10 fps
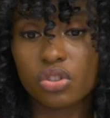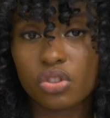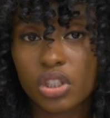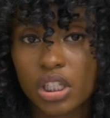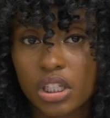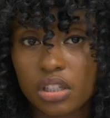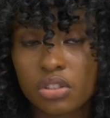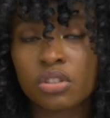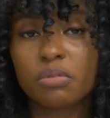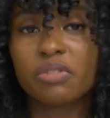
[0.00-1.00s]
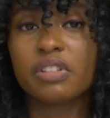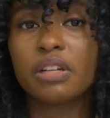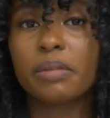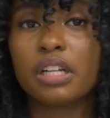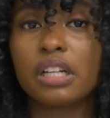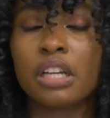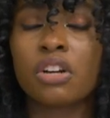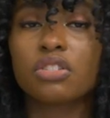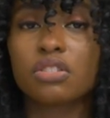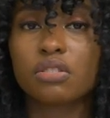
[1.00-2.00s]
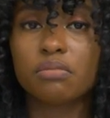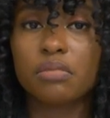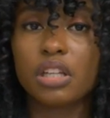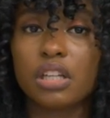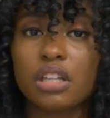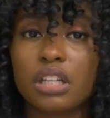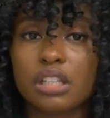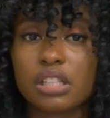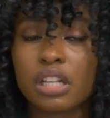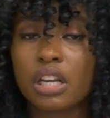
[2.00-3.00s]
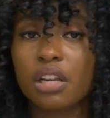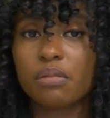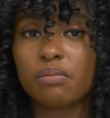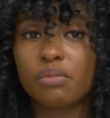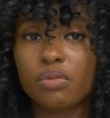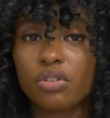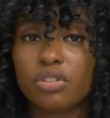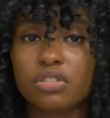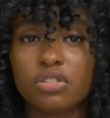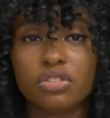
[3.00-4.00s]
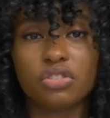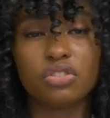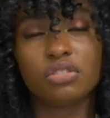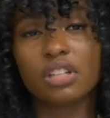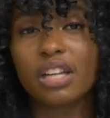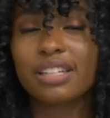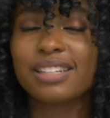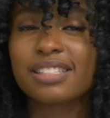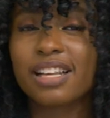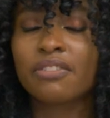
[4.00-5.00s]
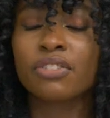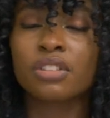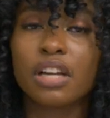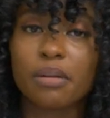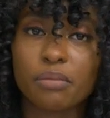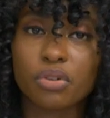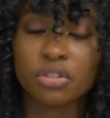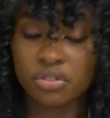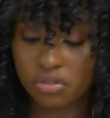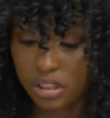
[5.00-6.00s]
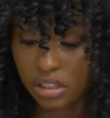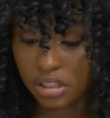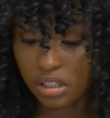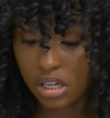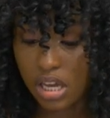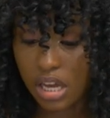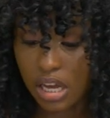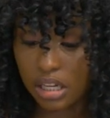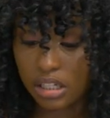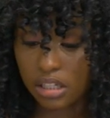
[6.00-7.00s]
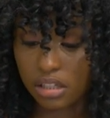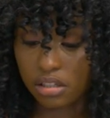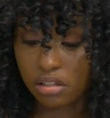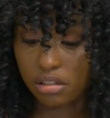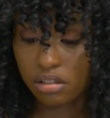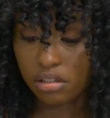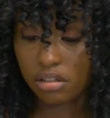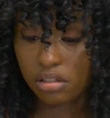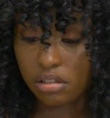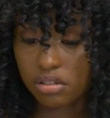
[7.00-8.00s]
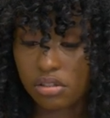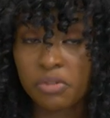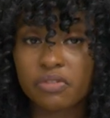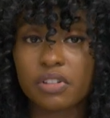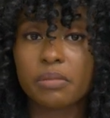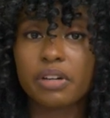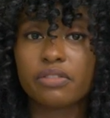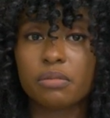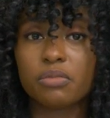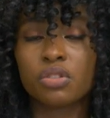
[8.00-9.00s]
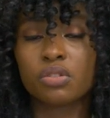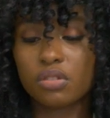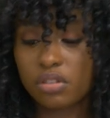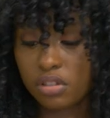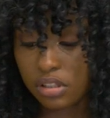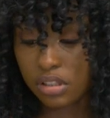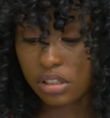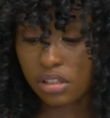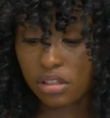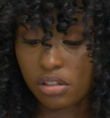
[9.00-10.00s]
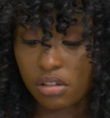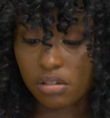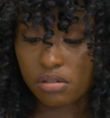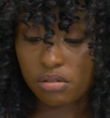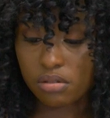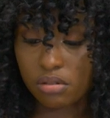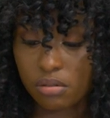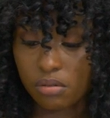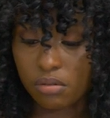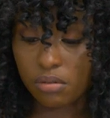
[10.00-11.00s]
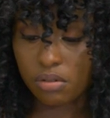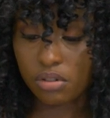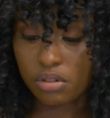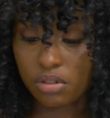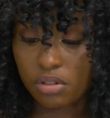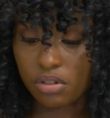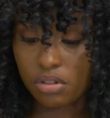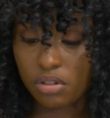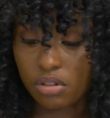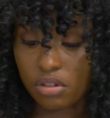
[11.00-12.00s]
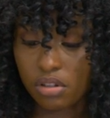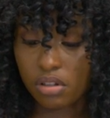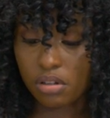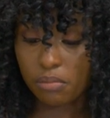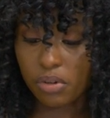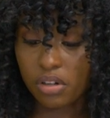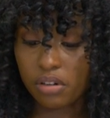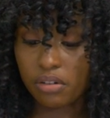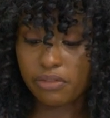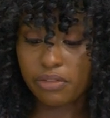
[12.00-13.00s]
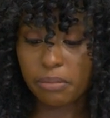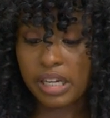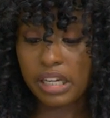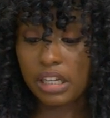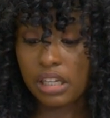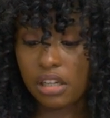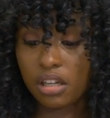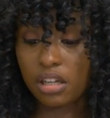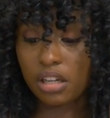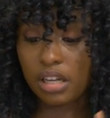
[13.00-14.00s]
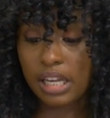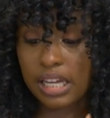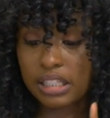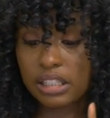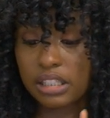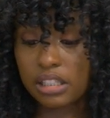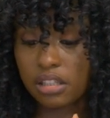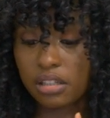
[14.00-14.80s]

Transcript: yeah, some of them are like custom made. That's like that's like for the embroideries, and then some of them are from the stores. So, but for my last